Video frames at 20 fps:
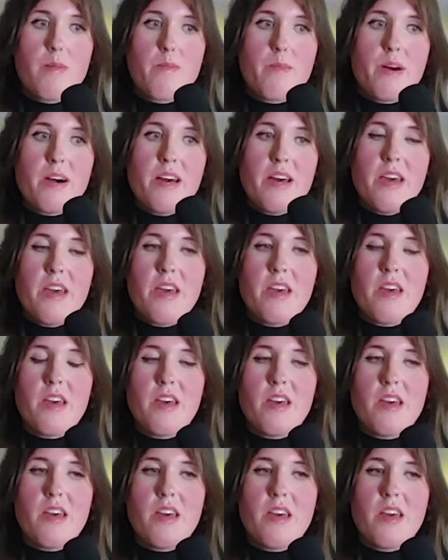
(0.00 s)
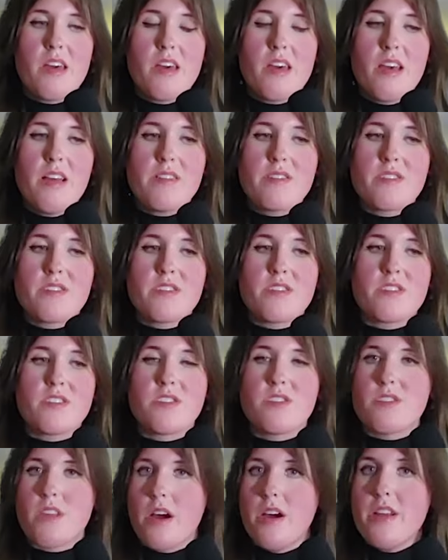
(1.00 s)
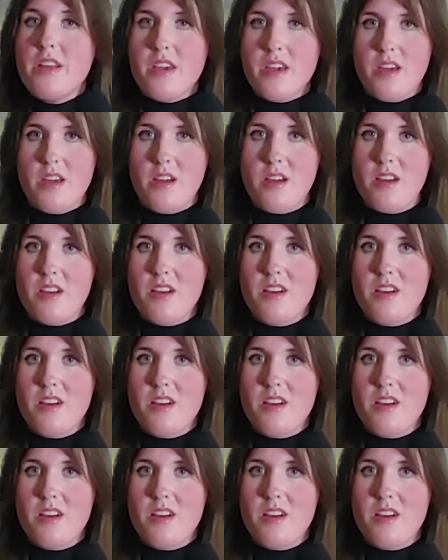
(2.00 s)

but it's stunning.